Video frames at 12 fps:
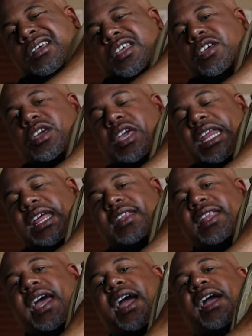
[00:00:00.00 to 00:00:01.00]
You can get in
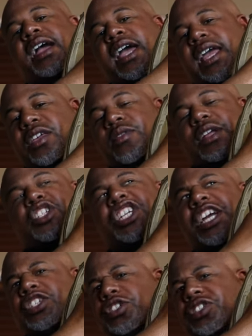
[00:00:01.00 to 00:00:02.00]
there and you can
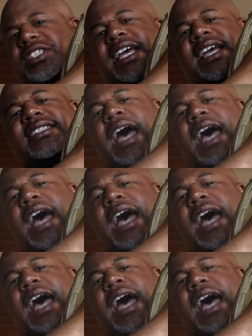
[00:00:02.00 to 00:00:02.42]
change your stays